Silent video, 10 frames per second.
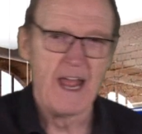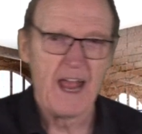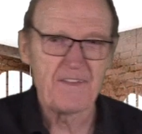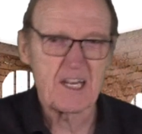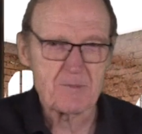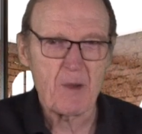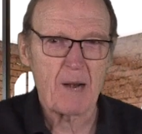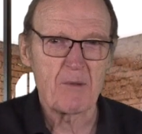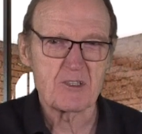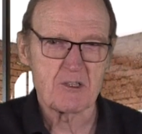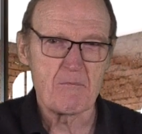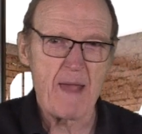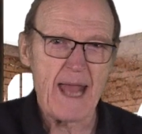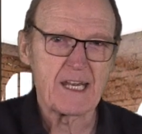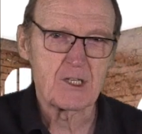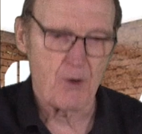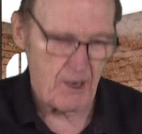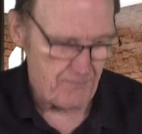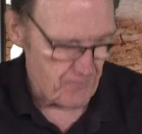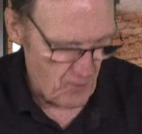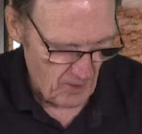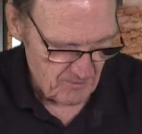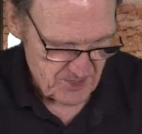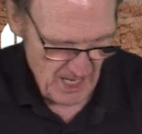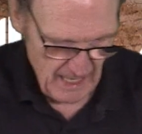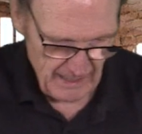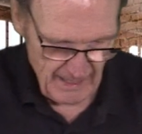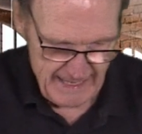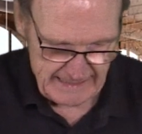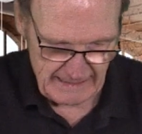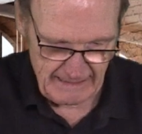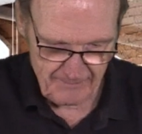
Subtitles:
And then it's brought about some mandatory forms like